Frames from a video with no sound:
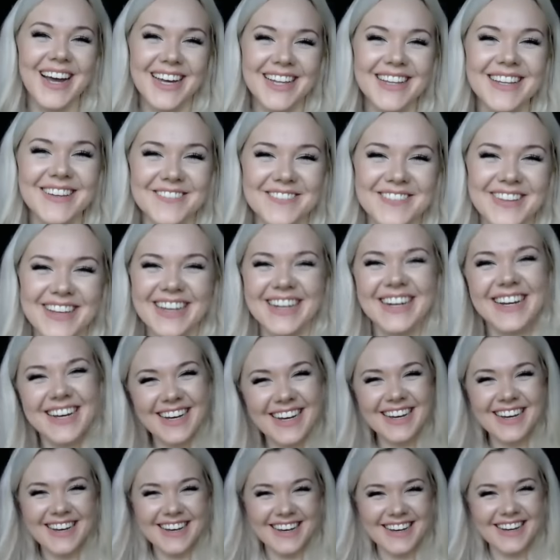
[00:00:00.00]
which
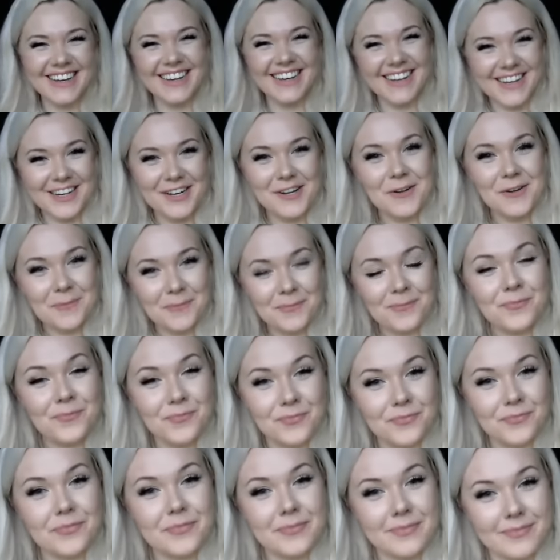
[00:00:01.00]
is
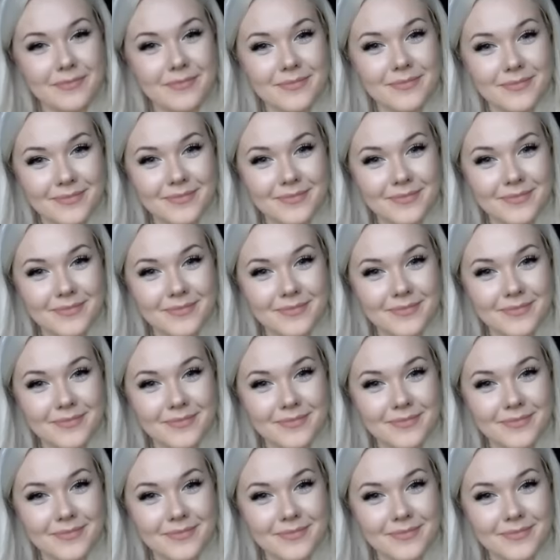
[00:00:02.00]
really holistic.